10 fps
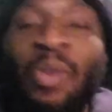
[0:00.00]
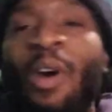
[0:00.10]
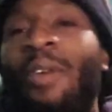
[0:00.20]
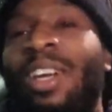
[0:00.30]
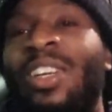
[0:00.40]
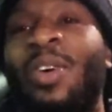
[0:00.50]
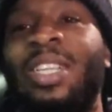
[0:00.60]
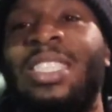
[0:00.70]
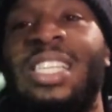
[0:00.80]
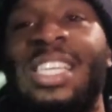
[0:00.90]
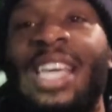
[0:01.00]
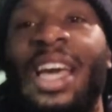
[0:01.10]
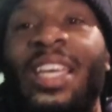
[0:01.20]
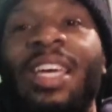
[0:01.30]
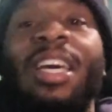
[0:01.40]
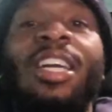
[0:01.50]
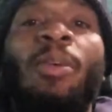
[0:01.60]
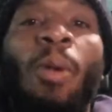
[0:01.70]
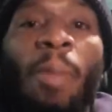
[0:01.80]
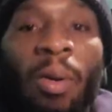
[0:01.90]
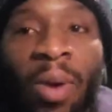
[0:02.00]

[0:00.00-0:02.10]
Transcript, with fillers: You already know in the DDK, and I'm on my